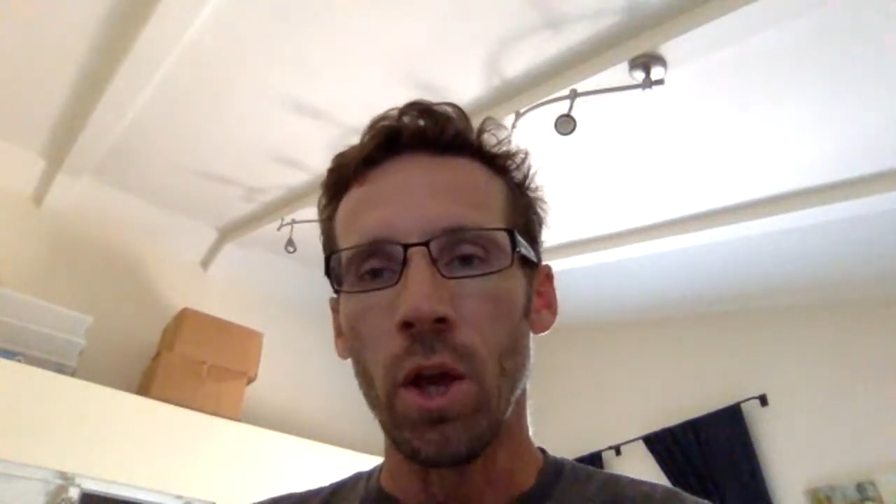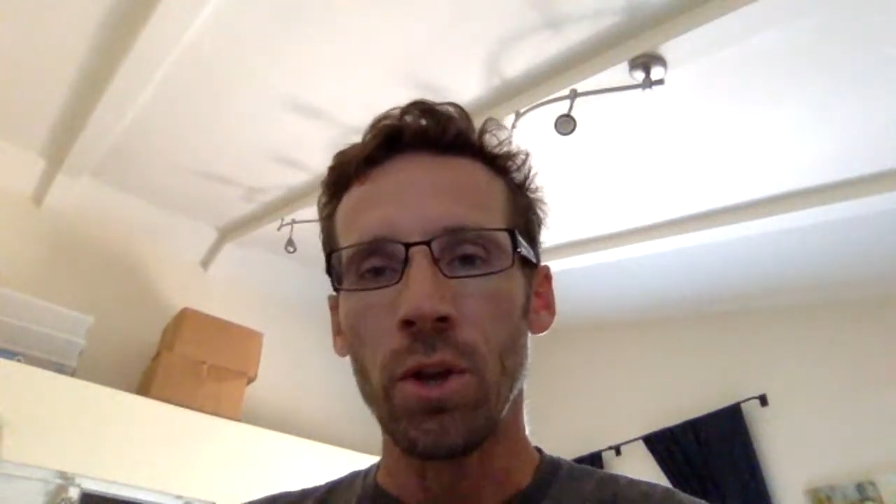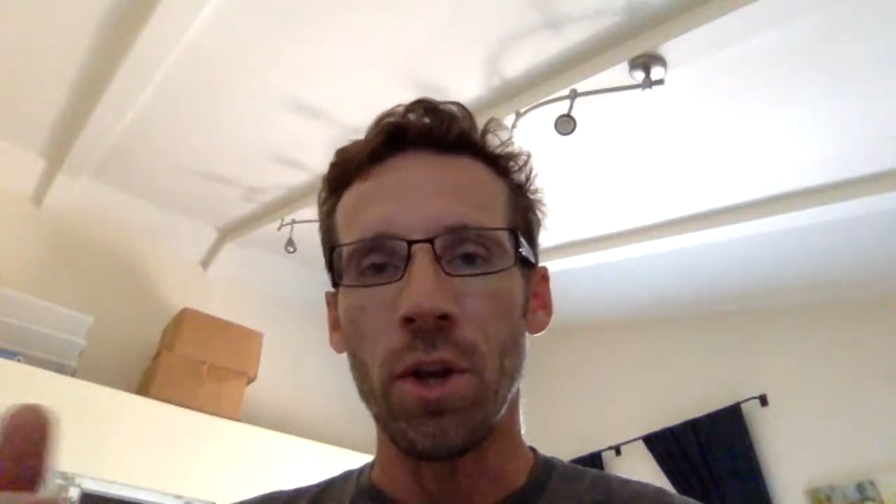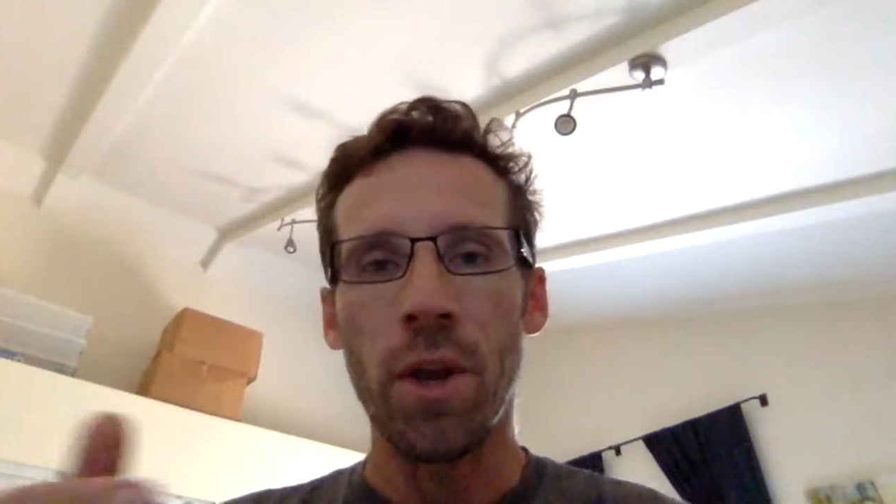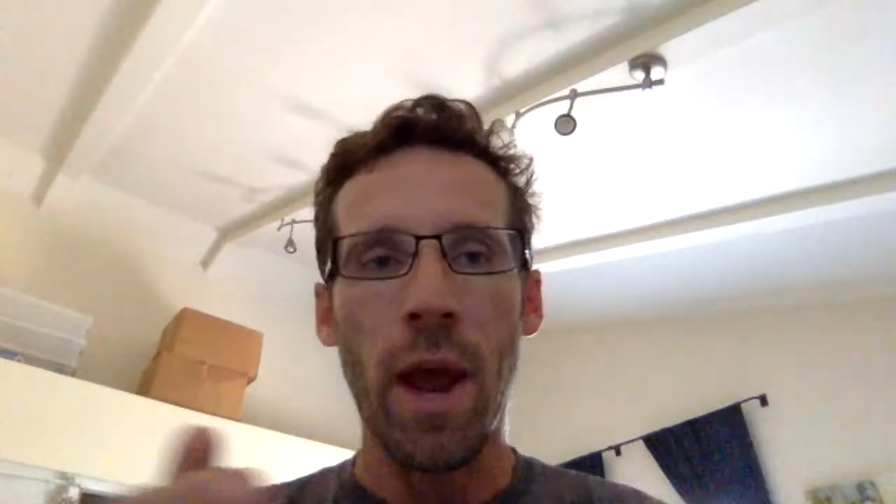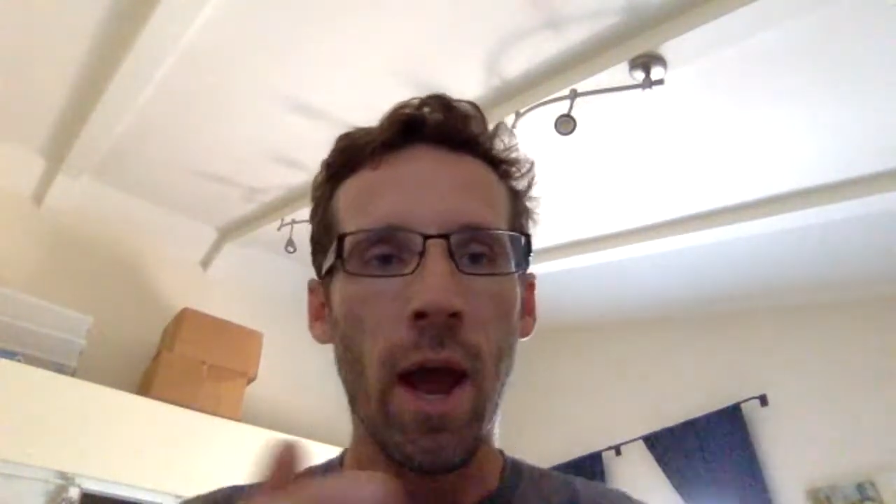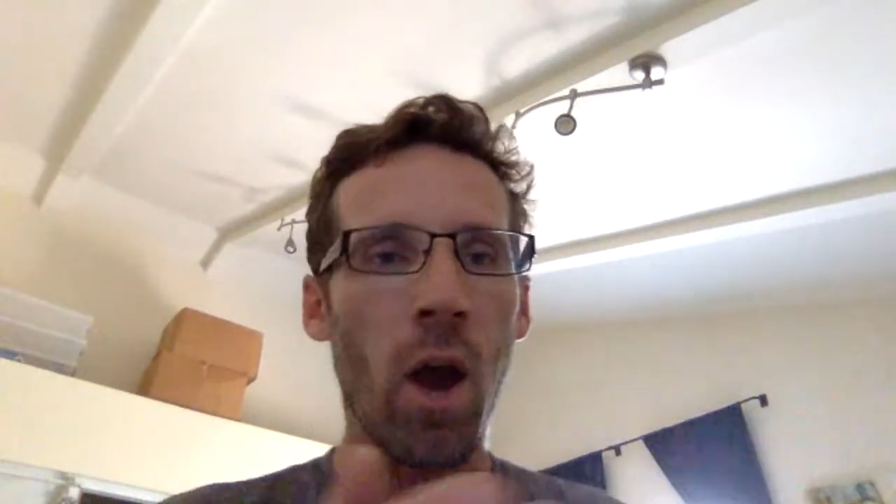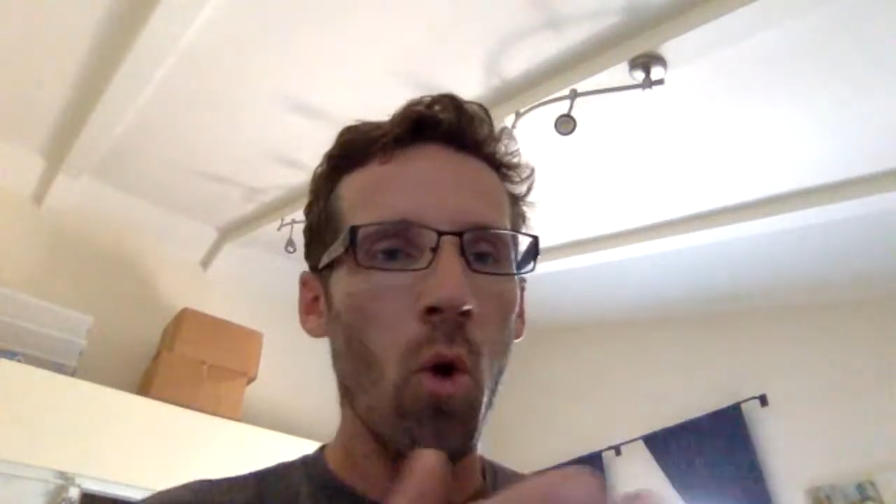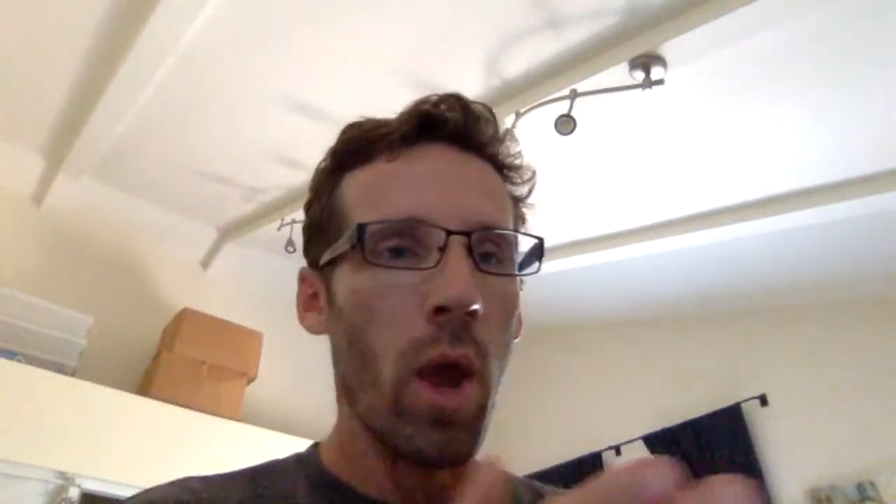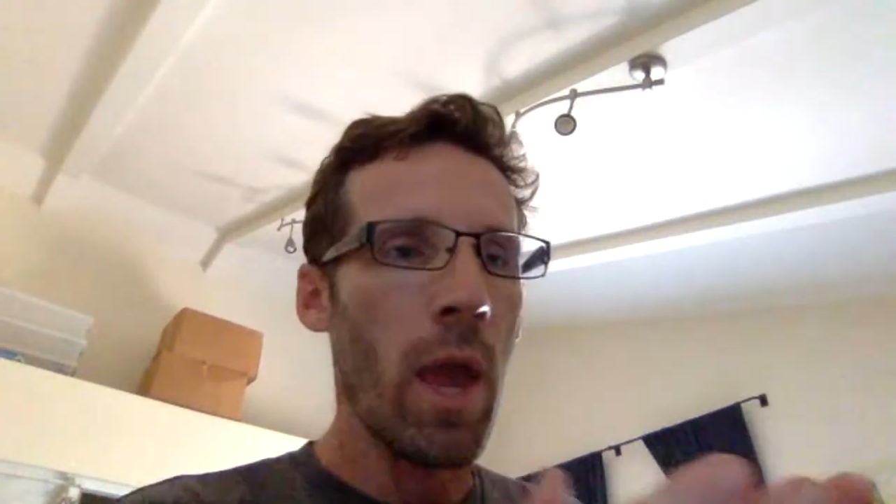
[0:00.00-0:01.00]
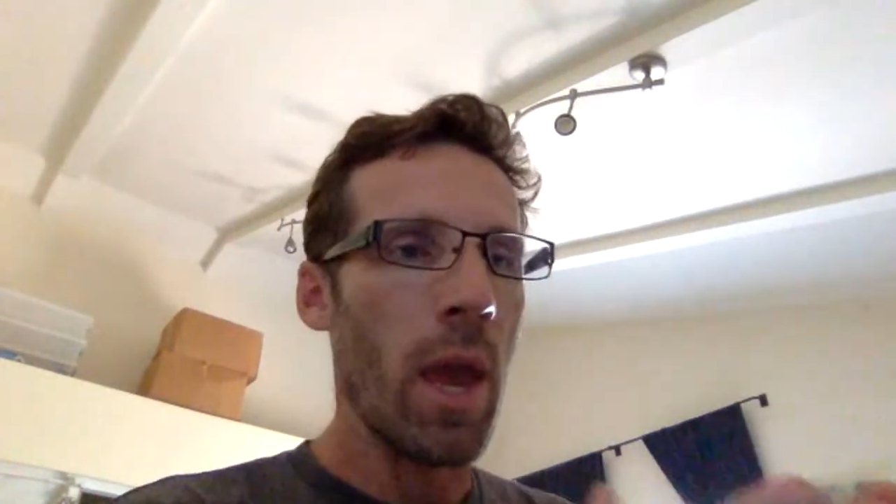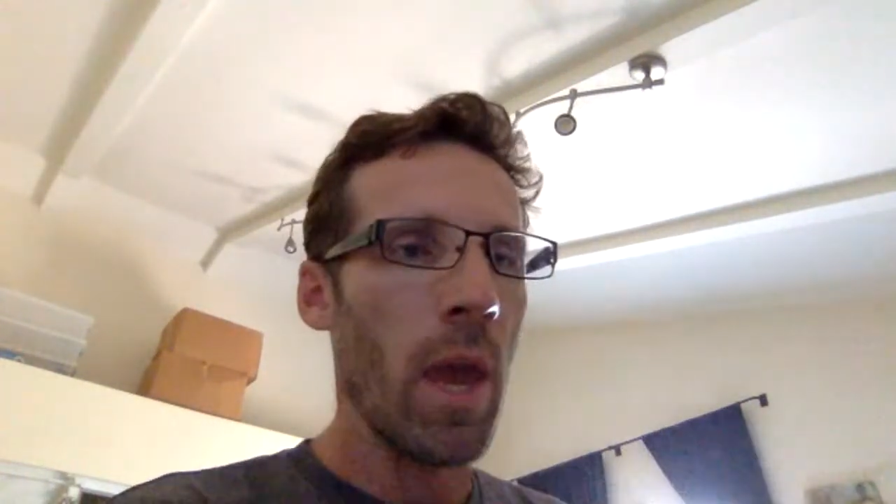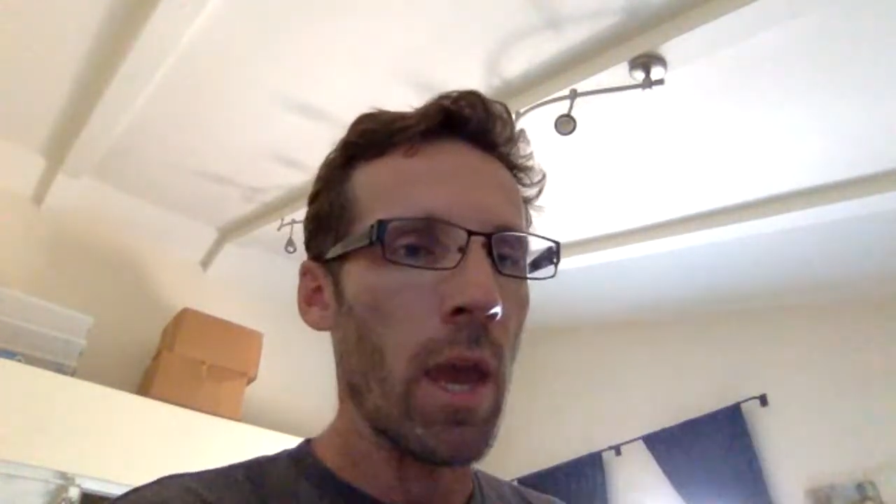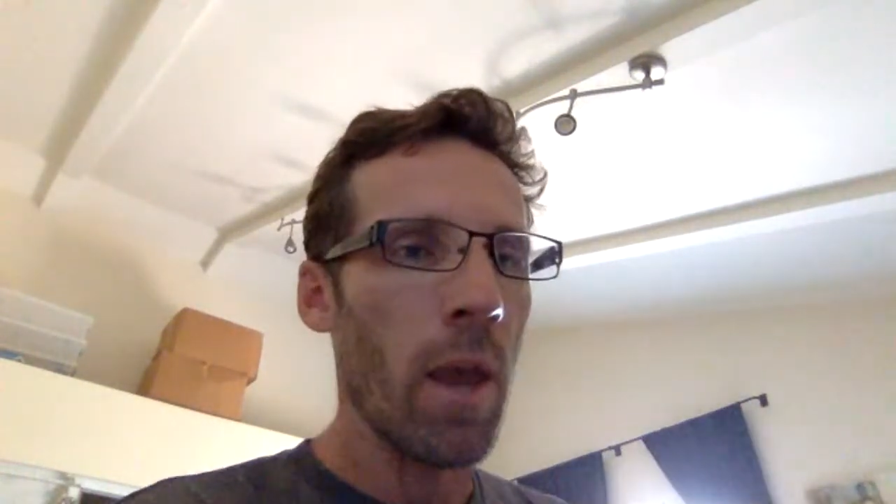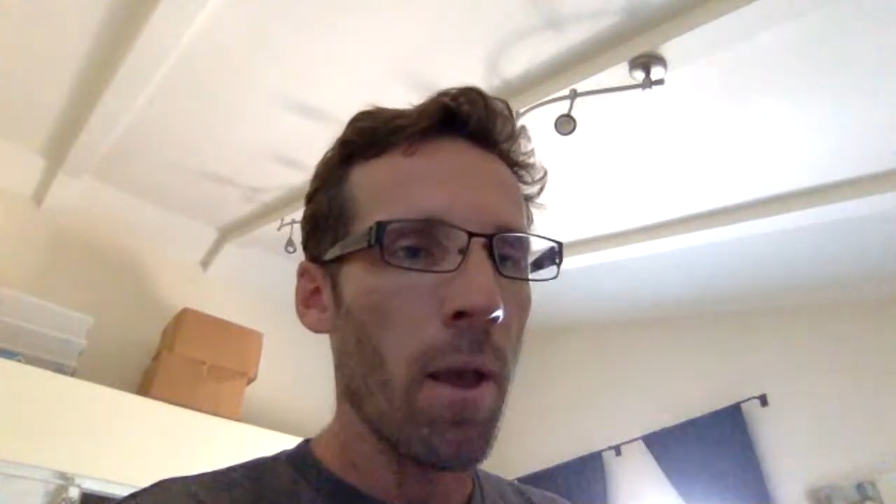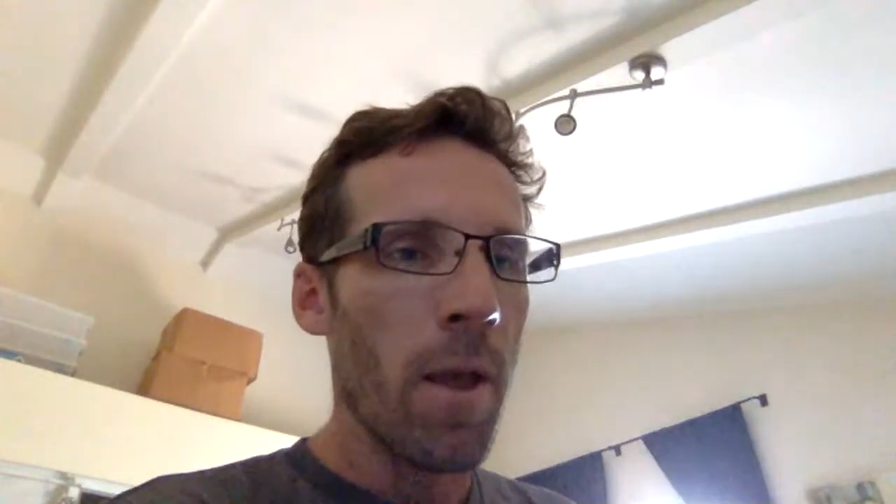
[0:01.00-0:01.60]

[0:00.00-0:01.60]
to now a